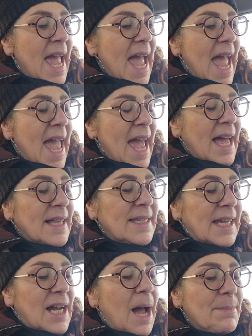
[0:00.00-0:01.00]
And
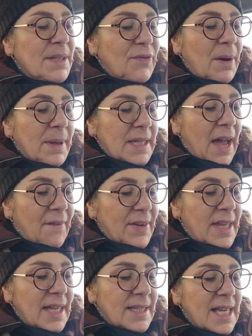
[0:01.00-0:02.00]
it comes from a
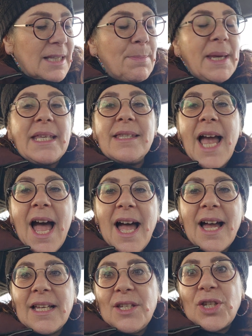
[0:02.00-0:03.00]
Navi that says be'ita
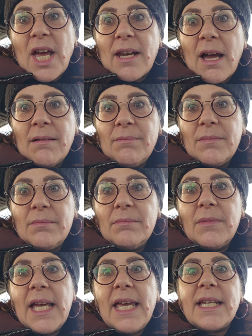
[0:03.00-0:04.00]
achishena.
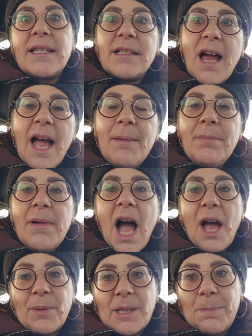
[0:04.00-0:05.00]
In its time,
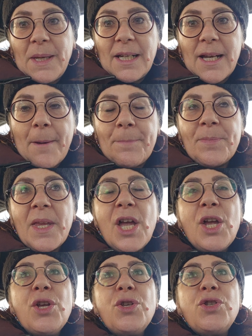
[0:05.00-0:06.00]
I will speed it up.
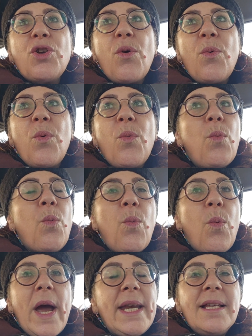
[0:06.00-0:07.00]
So
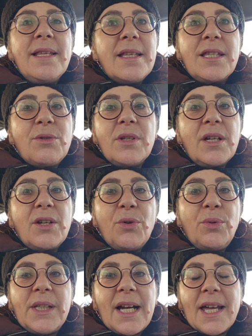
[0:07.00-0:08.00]
when is this
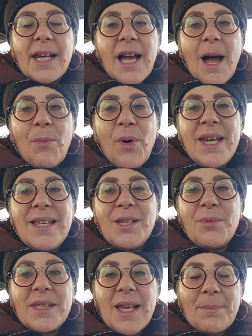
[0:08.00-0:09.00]
geula going to come? When is
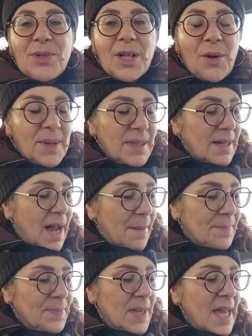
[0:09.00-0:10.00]
the redemption going to
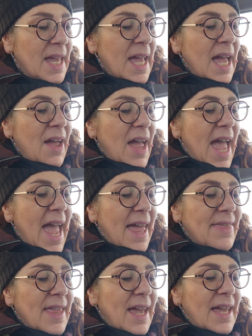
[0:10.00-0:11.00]
come?
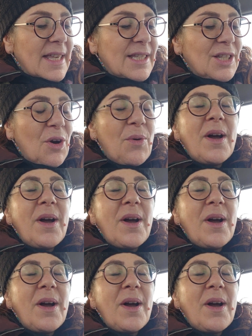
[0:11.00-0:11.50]
And so